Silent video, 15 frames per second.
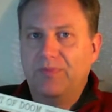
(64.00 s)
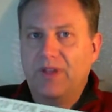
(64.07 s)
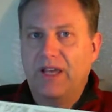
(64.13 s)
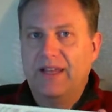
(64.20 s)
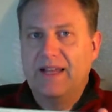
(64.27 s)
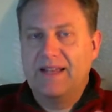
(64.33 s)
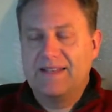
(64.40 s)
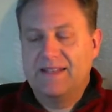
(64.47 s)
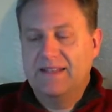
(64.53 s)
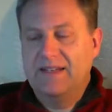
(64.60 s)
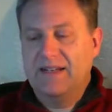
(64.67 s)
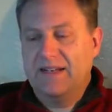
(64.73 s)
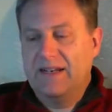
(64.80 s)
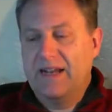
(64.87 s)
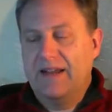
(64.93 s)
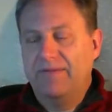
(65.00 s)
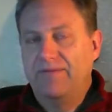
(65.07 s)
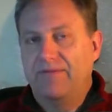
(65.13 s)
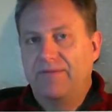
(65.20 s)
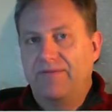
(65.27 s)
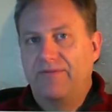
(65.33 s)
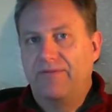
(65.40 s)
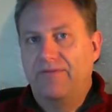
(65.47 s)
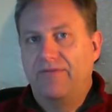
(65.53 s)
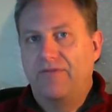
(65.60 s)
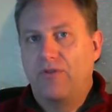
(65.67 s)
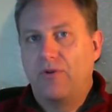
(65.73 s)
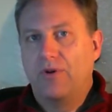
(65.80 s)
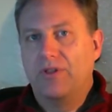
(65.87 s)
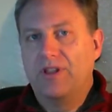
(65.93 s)
and that's the nickname
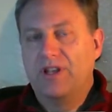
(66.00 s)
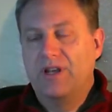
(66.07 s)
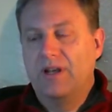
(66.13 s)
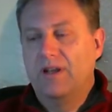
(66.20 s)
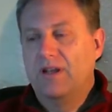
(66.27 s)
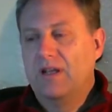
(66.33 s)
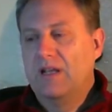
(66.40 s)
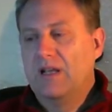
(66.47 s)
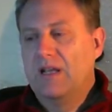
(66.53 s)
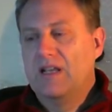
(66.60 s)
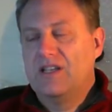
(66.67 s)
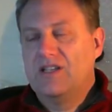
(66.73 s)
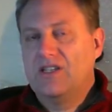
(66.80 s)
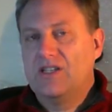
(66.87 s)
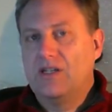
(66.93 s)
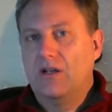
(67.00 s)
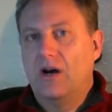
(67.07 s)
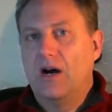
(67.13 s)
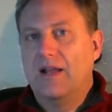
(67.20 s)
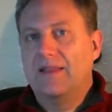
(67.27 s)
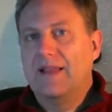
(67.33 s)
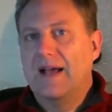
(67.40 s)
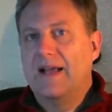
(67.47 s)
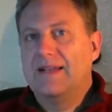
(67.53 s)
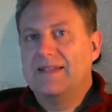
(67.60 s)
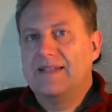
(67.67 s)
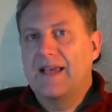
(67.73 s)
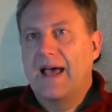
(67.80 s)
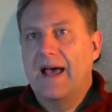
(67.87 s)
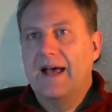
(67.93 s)
for the slot that's
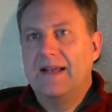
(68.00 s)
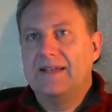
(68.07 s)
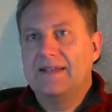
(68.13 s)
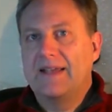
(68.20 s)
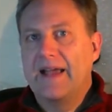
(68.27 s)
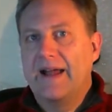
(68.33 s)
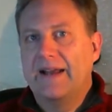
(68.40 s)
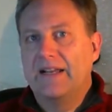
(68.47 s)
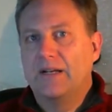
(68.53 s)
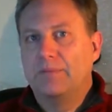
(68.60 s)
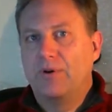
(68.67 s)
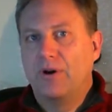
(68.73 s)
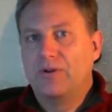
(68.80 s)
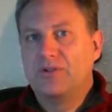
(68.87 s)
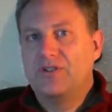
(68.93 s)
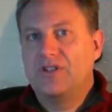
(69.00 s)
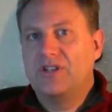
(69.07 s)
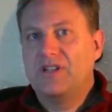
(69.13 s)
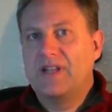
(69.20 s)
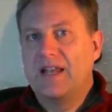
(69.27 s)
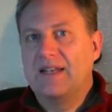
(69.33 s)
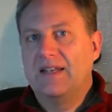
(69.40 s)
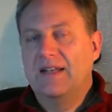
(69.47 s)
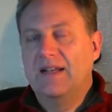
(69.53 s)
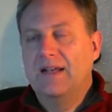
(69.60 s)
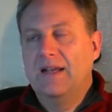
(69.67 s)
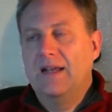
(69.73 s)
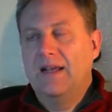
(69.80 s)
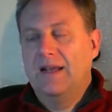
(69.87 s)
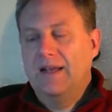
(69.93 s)
at Canada Post, that
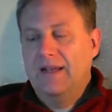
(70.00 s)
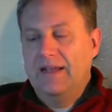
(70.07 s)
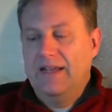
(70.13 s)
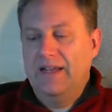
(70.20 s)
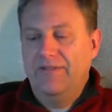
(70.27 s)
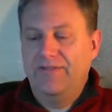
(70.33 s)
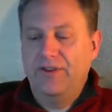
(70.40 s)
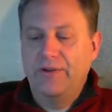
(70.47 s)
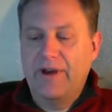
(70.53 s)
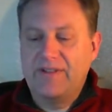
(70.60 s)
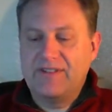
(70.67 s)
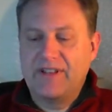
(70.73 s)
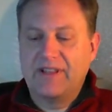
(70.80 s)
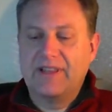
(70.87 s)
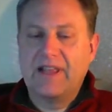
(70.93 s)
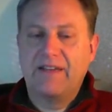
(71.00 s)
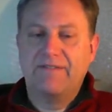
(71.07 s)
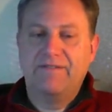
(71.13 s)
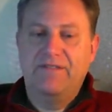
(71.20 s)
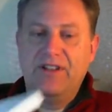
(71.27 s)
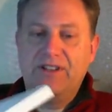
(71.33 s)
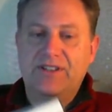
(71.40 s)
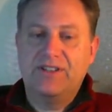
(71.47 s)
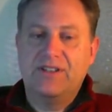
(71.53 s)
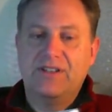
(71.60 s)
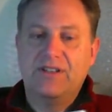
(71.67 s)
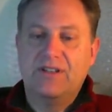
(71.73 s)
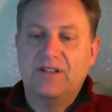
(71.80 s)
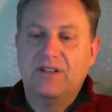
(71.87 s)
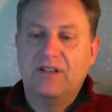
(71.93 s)
if you have something that fits
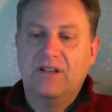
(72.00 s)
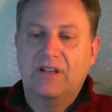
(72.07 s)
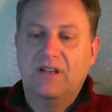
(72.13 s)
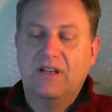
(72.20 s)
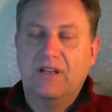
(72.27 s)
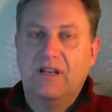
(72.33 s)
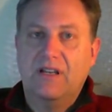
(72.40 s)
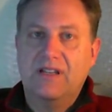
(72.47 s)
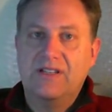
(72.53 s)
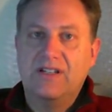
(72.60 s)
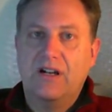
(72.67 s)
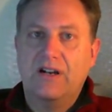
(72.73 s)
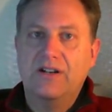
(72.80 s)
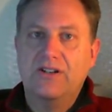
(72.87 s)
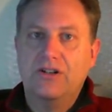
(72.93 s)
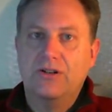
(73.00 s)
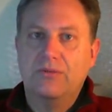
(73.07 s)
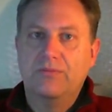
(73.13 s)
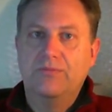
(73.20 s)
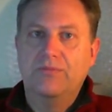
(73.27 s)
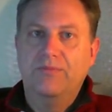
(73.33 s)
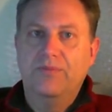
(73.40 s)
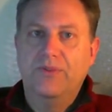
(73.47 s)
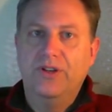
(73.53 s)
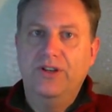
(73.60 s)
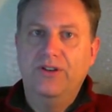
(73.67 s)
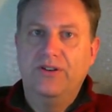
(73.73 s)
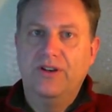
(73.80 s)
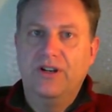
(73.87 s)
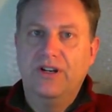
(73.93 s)
in the Slot of Doom,
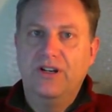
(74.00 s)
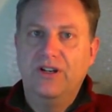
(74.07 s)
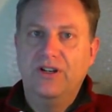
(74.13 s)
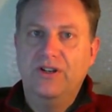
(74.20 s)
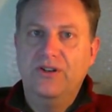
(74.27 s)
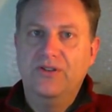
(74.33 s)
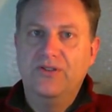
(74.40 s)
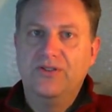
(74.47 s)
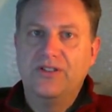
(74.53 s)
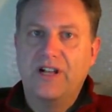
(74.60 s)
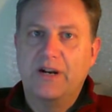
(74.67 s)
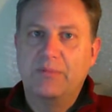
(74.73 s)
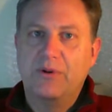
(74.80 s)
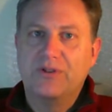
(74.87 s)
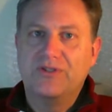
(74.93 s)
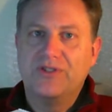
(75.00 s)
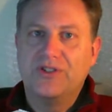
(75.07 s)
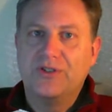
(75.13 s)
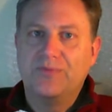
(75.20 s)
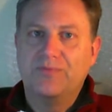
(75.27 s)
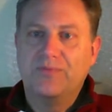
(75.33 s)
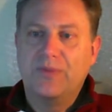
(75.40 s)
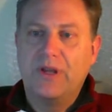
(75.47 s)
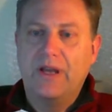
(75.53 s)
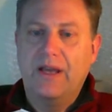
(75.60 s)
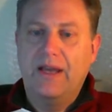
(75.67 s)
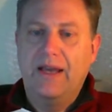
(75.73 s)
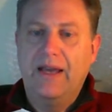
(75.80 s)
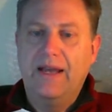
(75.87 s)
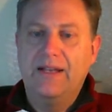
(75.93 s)
you can use letterpost.
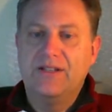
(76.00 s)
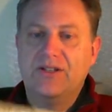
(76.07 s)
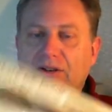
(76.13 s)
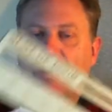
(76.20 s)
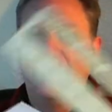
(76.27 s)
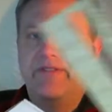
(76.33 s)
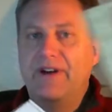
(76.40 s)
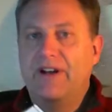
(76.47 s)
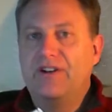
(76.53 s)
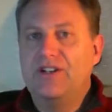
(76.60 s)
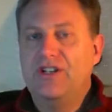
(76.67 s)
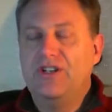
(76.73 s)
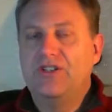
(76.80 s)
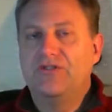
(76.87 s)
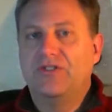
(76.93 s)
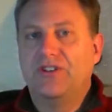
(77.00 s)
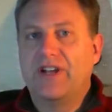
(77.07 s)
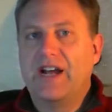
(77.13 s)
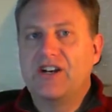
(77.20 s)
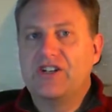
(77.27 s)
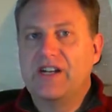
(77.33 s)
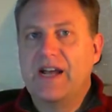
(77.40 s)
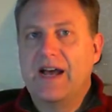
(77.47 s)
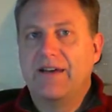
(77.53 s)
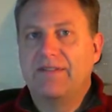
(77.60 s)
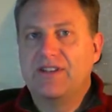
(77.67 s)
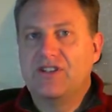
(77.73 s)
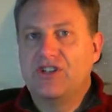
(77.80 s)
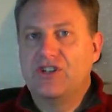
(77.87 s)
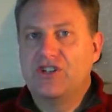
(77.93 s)
And so I found it useful to actually have
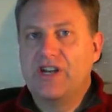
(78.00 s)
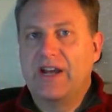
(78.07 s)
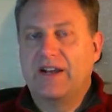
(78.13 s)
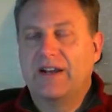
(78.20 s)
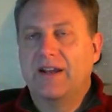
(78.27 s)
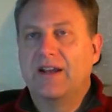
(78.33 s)
this, check